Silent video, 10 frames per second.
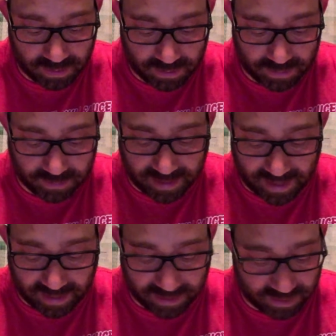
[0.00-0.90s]
the
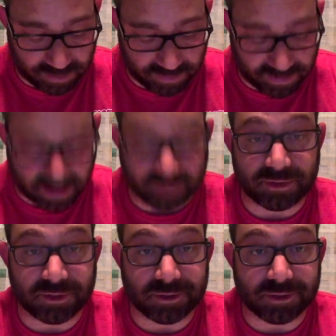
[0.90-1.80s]
Catechism of the Catholic
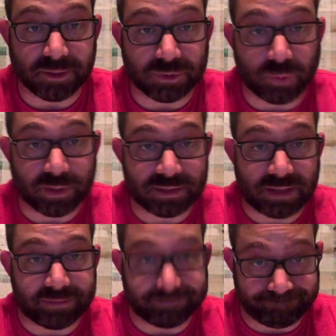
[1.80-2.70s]
Church, number
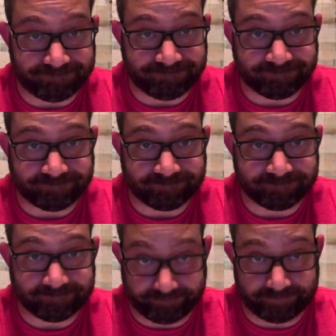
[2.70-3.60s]
27.
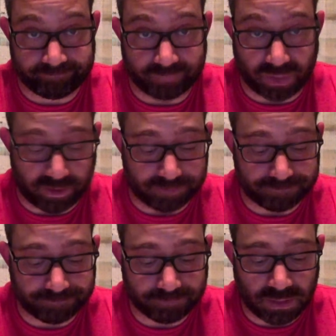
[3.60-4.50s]
All right?
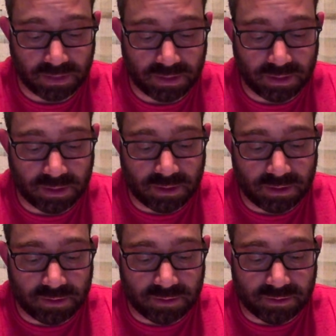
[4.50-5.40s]

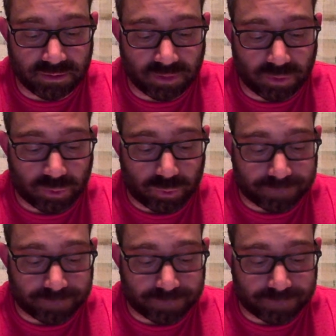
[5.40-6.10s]
So